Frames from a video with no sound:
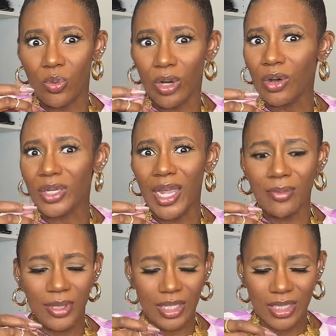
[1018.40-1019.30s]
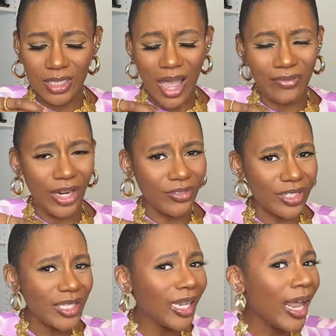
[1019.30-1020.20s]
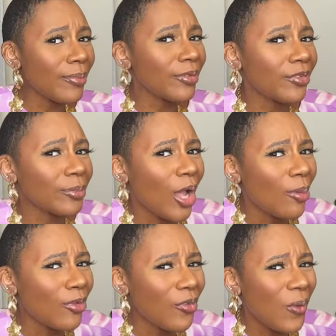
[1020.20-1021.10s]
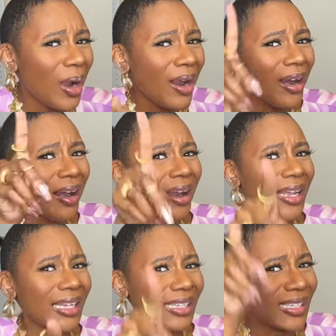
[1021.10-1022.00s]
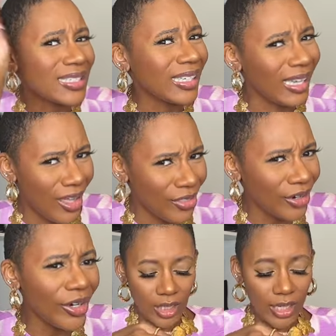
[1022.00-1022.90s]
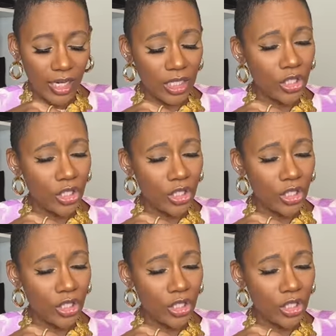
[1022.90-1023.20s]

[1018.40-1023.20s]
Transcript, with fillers: work on that because I've never seen that happen from y'all before. Get it together. Now these